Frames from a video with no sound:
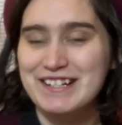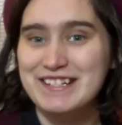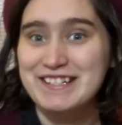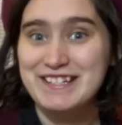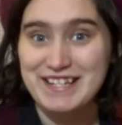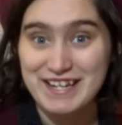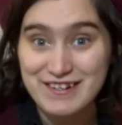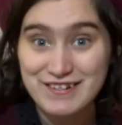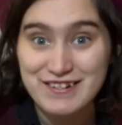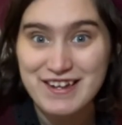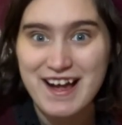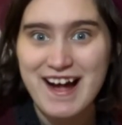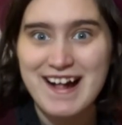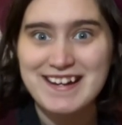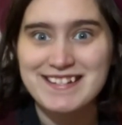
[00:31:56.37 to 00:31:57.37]
Dear
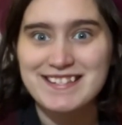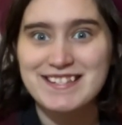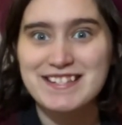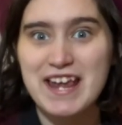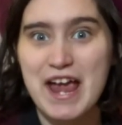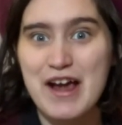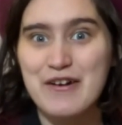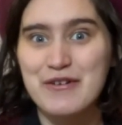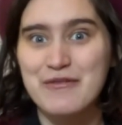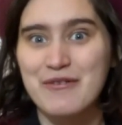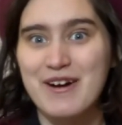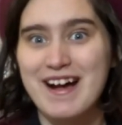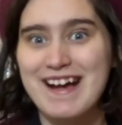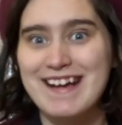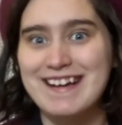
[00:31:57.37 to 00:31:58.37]
God, it's
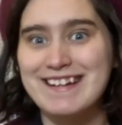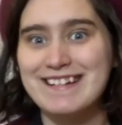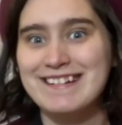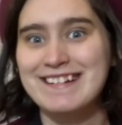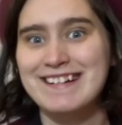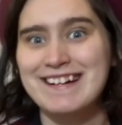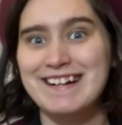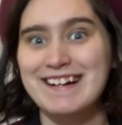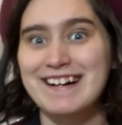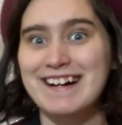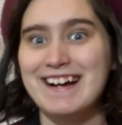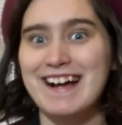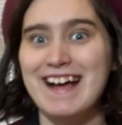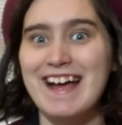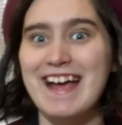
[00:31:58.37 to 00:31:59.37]
terrifying,
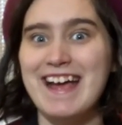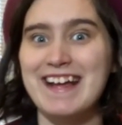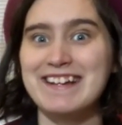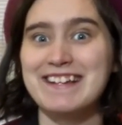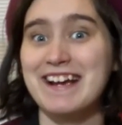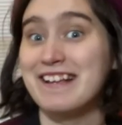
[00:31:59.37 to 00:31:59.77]
and I